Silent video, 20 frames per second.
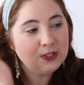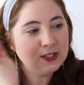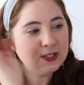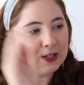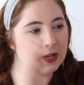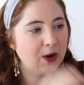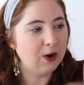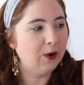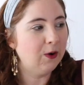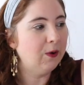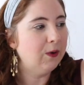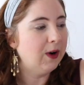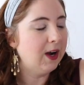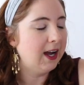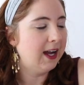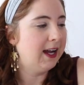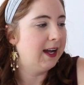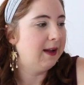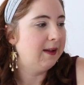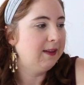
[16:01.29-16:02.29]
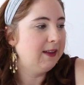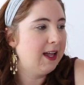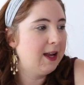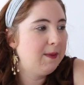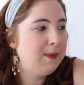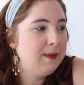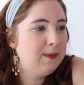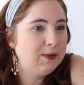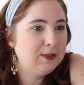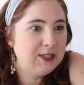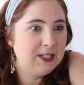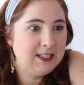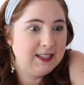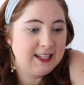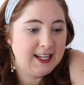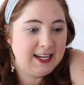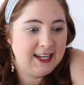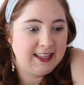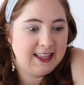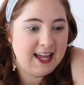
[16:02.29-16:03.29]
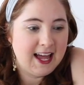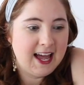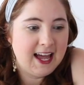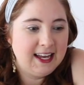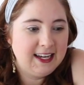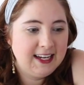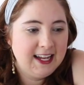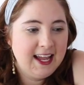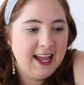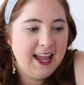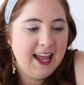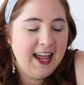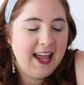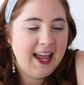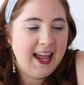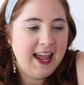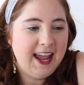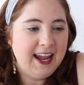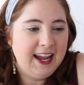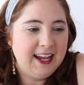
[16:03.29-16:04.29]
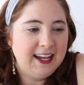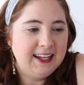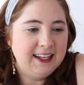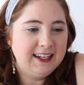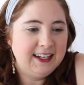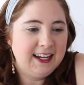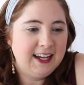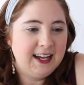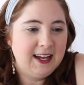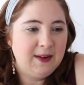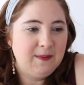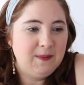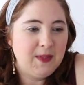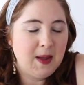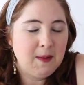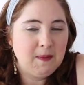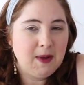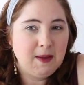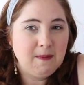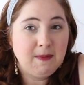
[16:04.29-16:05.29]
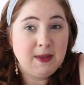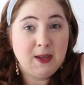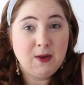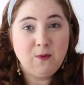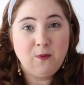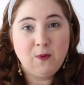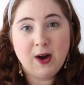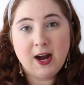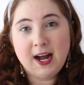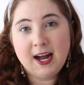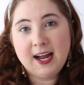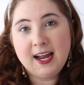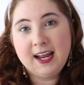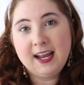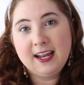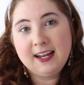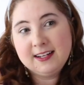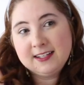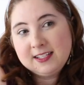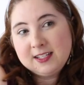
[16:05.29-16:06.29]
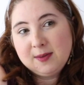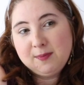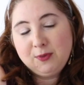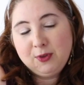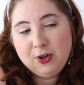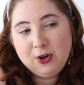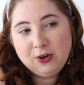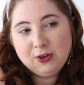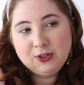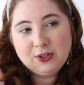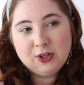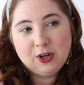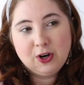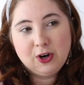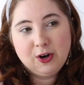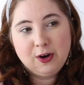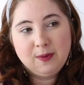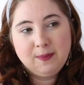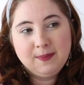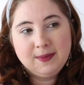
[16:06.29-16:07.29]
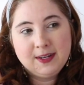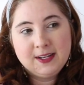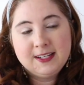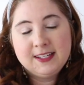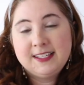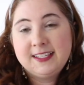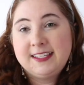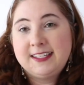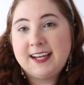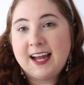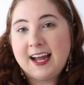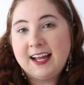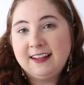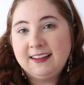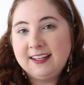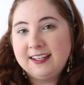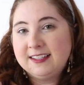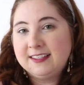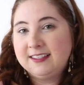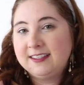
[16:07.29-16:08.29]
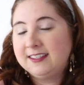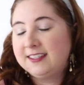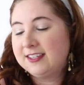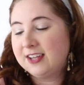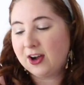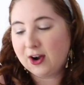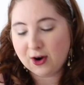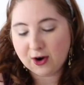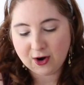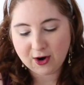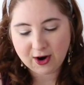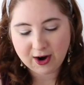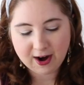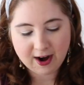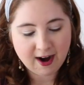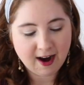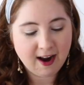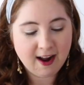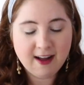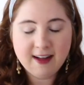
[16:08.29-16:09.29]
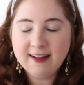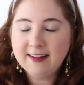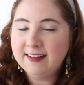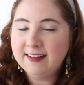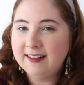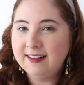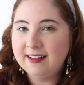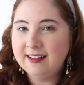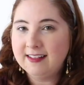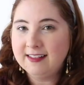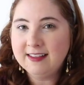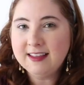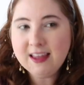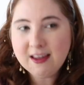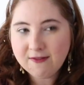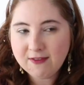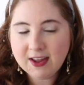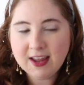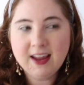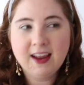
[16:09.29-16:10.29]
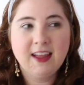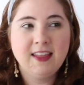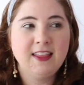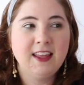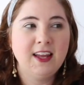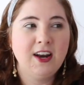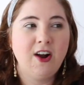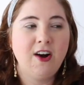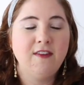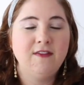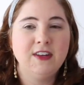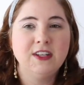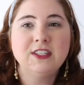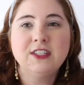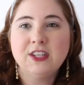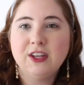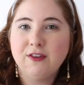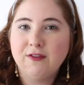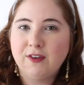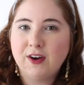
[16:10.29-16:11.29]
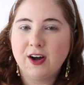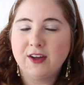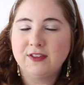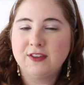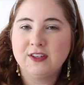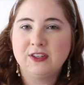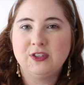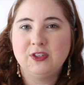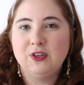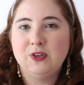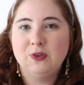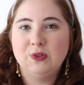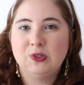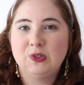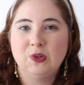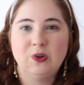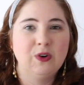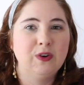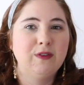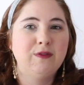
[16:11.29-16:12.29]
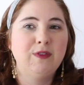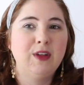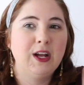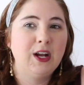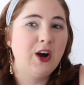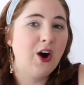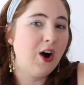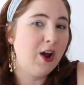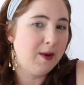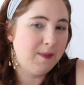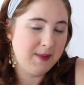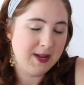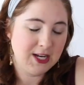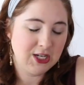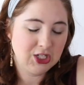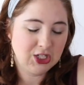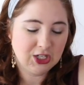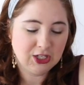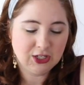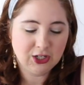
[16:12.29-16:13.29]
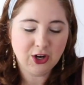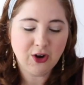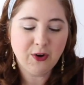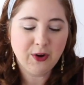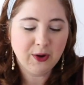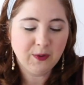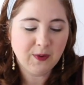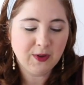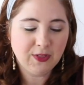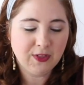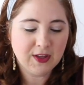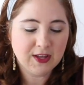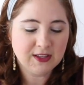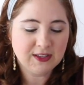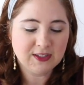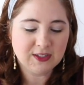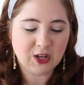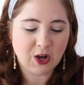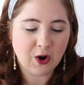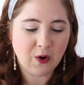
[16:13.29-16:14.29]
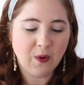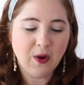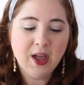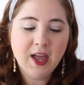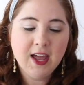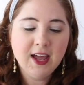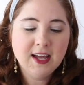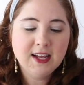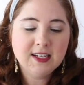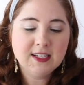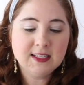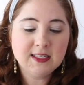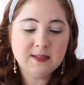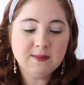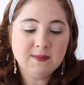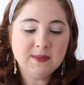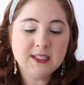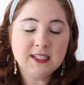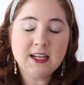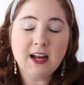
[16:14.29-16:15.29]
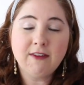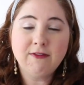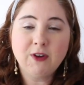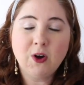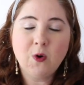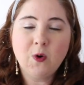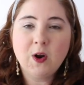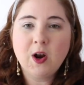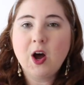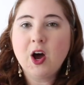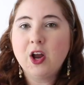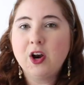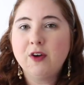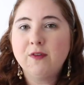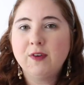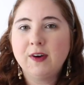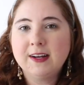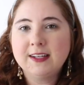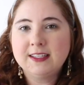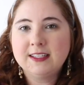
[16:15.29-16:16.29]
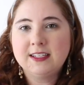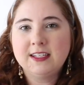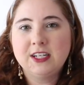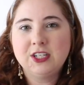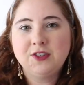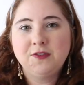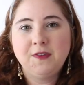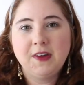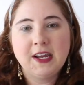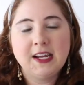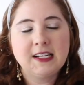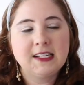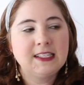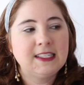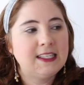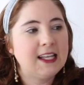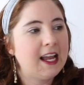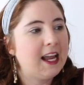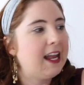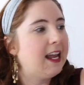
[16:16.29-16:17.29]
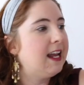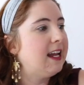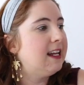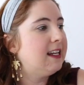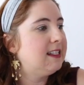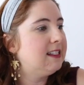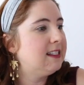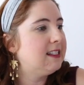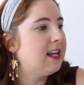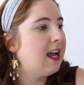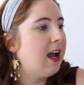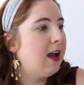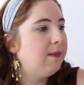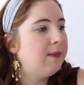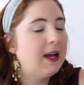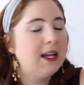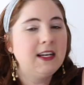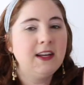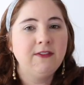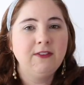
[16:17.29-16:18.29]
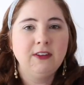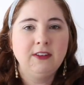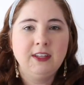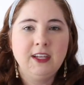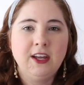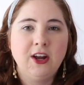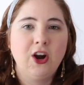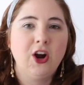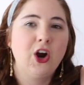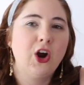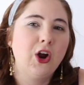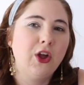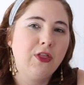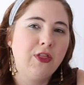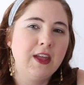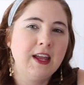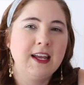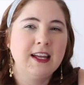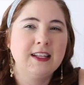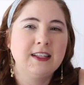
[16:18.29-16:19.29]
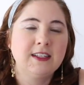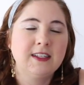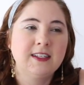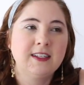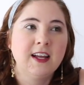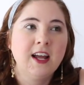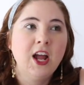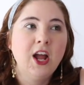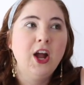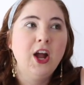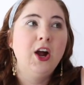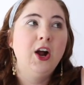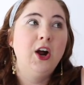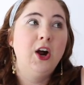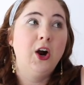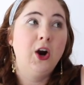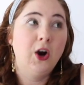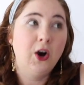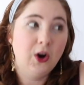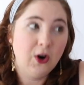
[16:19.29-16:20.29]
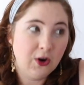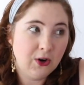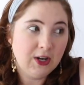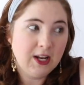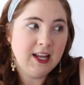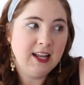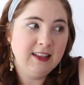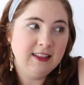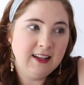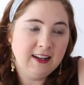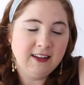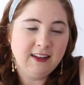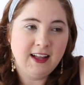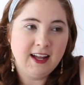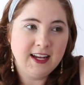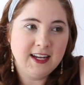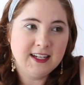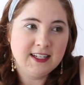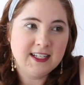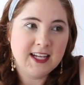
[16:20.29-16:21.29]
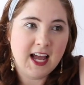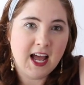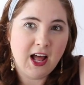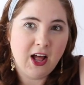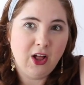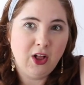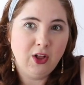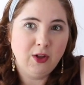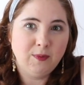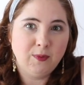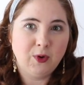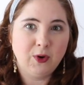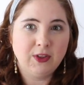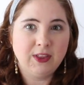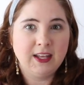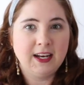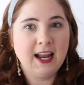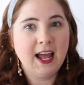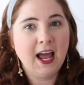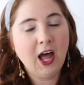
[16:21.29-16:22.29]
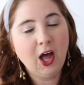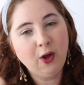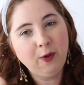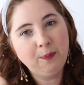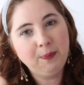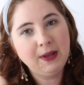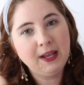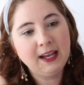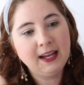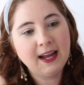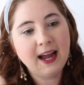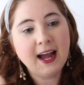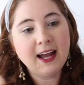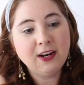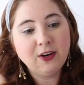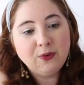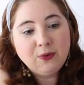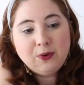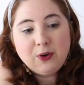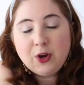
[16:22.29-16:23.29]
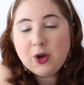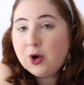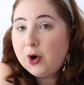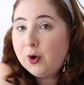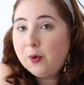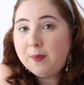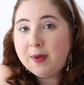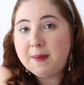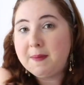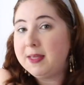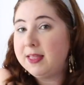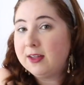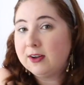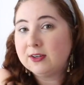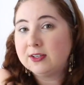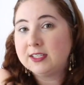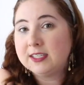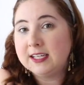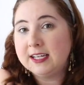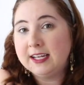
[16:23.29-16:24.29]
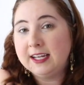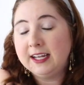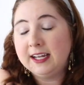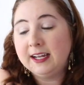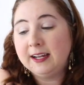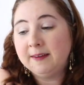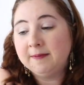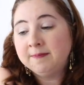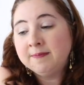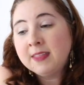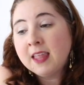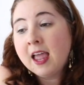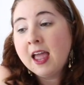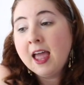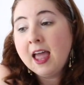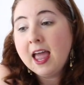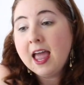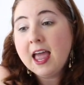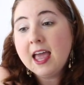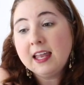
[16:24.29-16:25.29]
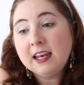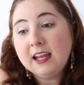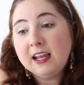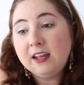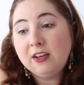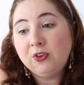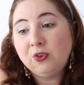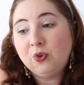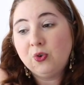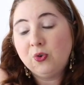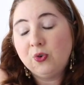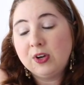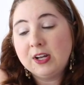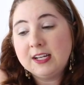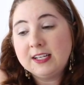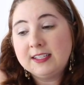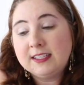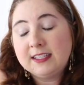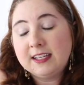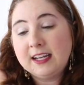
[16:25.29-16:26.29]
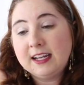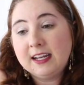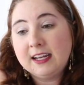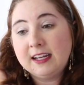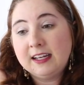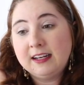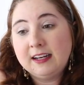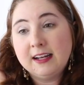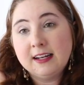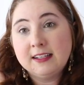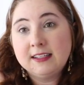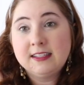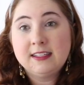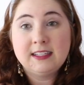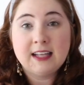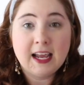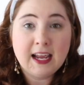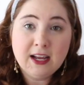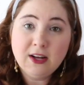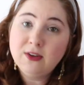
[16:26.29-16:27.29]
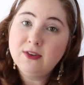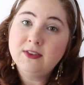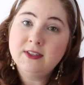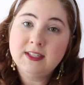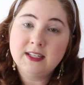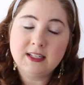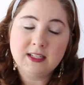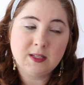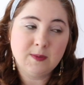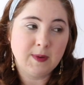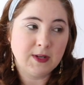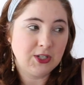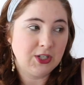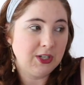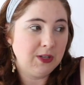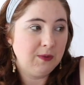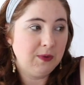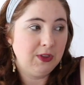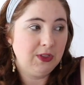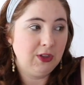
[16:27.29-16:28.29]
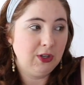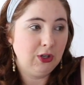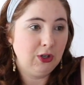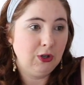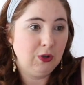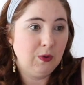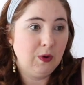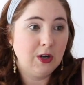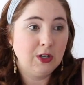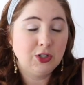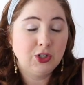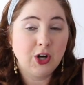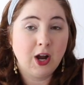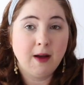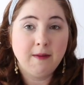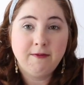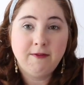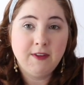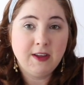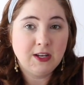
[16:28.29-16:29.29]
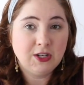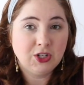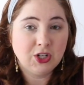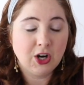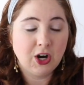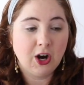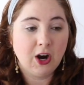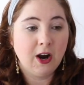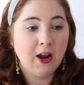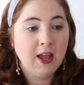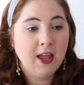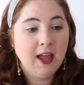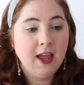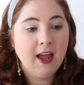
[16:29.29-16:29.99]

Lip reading: So a lot of people didn't like that, and that might be why some long-term stylists are leaving. And then obviously you've got this new sort of like automation going with it, so some stuff going on over at Stitch Fix, and I definitely think it's hurting the clientele more than helping. I don't know, maybe they're seeing an increase in sales, especially with the new shop feature.